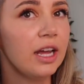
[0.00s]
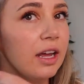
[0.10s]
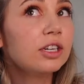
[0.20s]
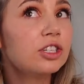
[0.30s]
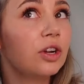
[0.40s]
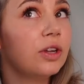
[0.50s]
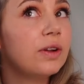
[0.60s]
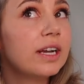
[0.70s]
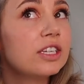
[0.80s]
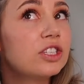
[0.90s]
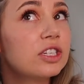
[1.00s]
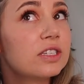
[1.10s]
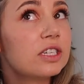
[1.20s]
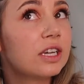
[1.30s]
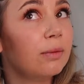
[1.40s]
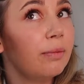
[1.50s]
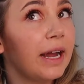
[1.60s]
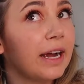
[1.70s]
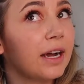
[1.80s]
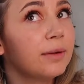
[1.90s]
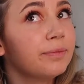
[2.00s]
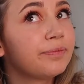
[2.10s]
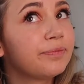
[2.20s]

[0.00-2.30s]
I'm gonna show you guys just to compare.